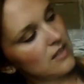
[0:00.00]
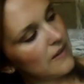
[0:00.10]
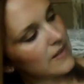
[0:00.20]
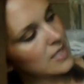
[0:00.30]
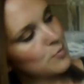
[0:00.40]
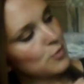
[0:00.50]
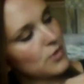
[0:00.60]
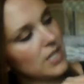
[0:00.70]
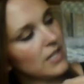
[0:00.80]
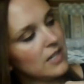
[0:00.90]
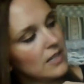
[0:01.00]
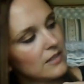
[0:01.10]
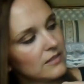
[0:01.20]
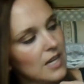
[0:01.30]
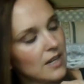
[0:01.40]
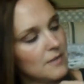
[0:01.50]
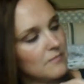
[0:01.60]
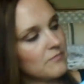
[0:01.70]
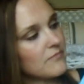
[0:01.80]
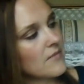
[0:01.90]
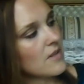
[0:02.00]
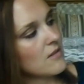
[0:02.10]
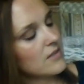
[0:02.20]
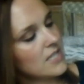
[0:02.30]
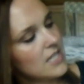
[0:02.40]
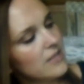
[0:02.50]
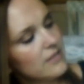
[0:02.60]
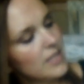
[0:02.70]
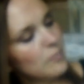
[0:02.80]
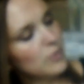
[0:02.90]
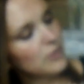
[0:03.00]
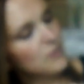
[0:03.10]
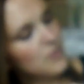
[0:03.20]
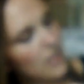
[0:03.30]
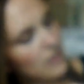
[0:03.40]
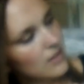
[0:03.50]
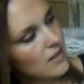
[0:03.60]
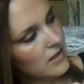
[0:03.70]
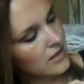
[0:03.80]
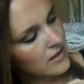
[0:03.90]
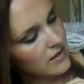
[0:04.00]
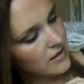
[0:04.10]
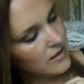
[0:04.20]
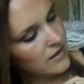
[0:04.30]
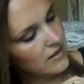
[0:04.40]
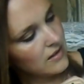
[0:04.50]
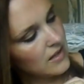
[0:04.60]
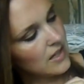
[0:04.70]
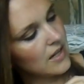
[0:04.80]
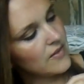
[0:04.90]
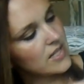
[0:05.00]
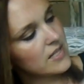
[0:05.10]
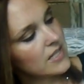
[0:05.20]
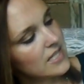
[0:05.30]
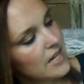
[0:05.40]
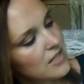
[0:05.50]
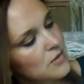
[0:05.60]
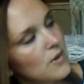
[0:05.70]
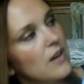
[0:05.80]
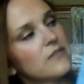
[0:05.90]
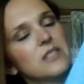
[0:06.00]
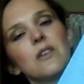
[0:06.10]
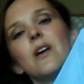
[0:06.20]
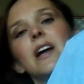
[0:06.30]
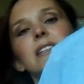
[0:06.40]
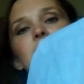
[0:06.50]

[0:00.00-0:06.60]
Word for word: and this pretty um, tealy blue color. And this is a 1012, so I